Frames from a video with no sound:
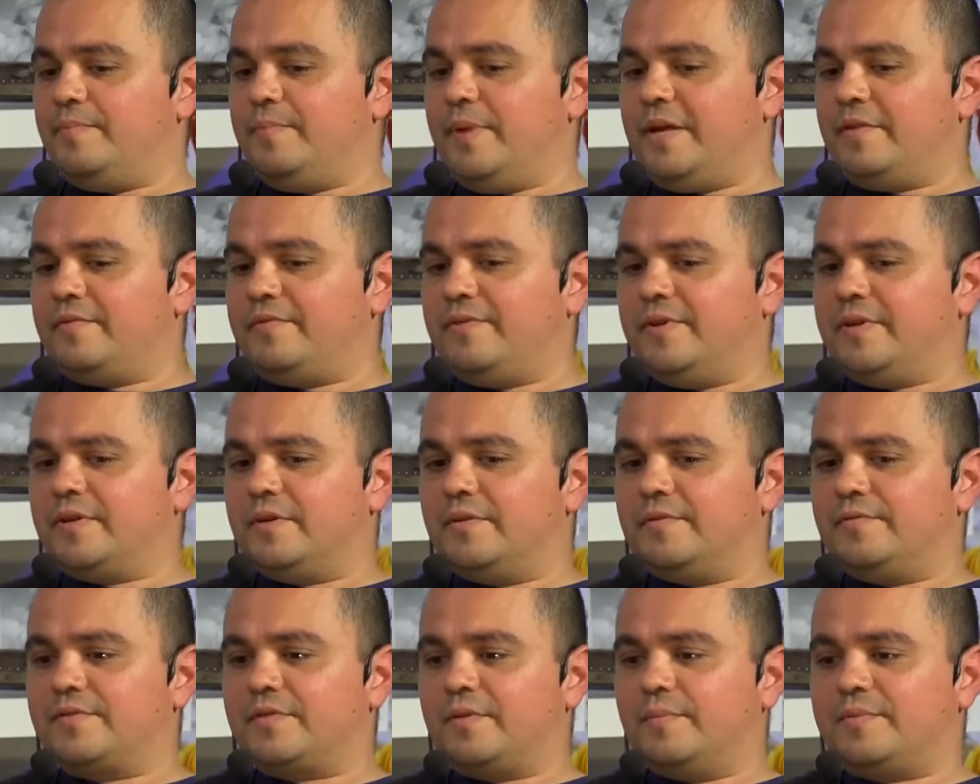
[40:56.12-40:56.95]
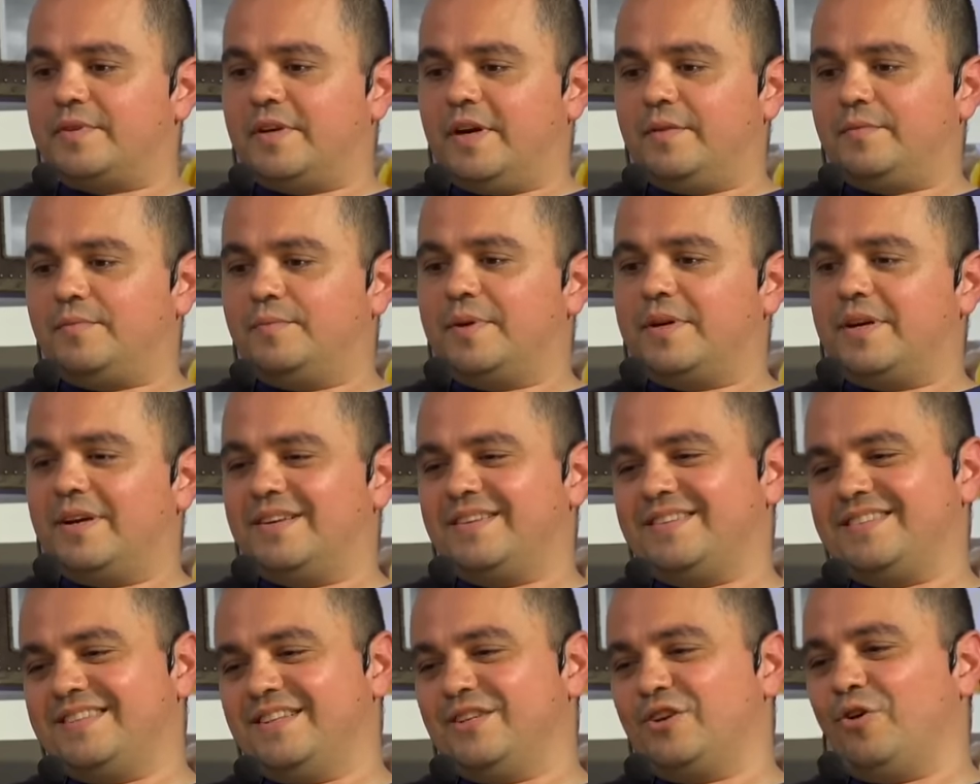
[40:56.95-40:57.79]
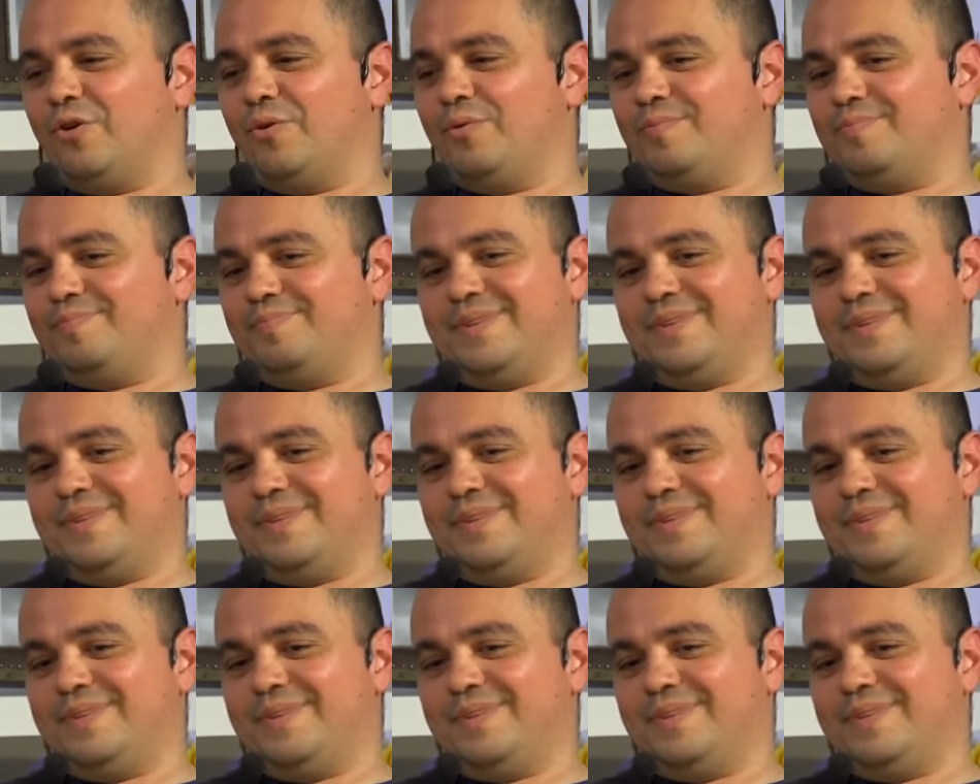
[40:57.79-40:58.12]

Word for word: made fun of sometimes because right. you know,